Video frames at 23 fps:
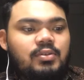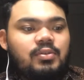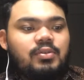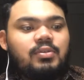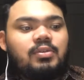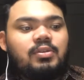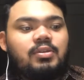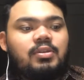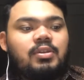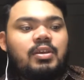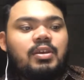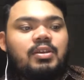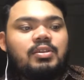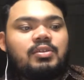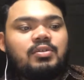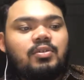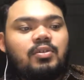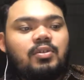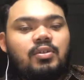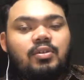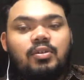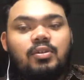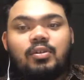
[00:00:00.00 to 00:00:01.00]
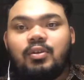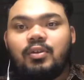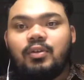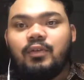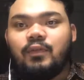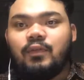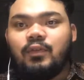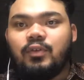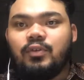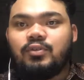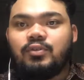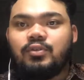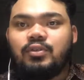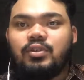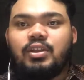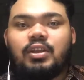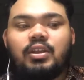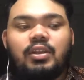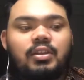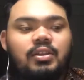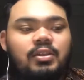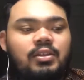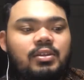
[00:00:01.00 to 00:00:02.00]
So that's all for today.
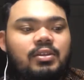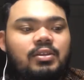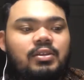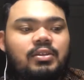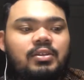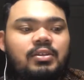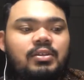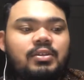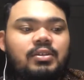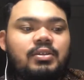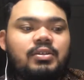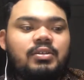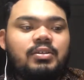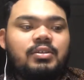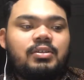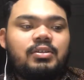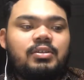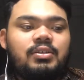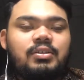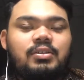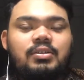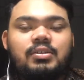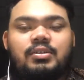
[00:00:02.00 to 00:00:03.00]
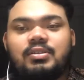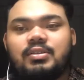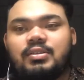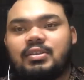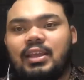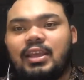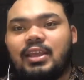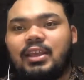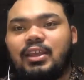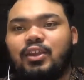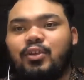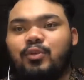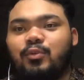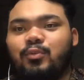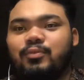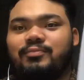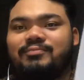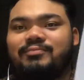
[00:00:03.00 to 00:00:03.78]
Thank you.